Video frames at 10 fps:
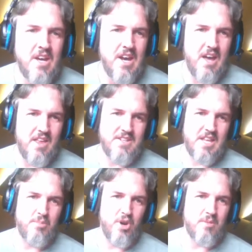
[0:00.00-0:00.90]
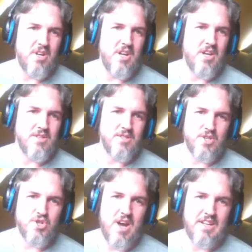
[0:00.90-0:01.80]
And then down the bottom here, sort
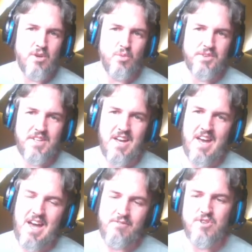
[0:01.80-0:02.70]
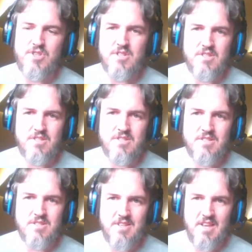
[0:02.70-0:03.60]
of tracking what the average is.
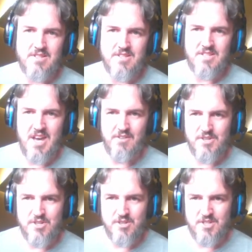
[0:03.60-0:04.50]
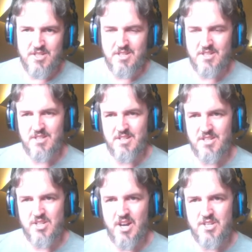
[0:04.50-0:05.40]
So that's just the average across the
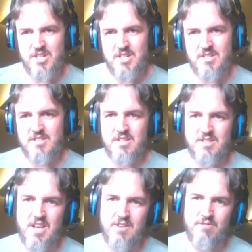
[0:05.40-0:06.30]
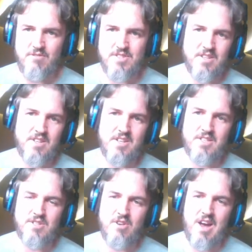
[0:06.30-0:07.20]
entire genus. So say for
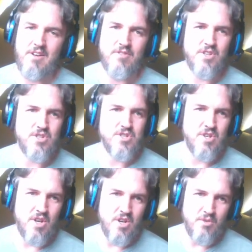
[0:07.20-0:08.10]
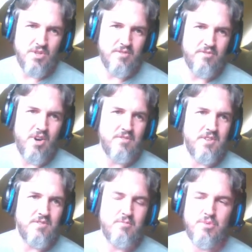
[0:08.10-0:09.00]
resilience, your average with the 5
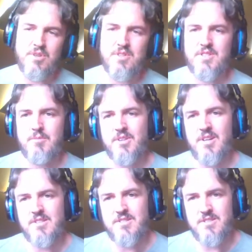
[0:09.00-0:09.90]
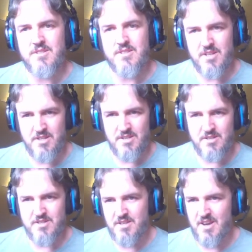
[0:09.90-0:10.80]
different Bura subclasses
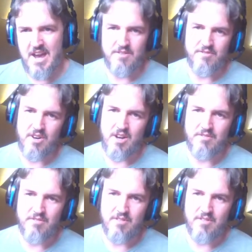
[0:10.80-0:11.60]
is 85.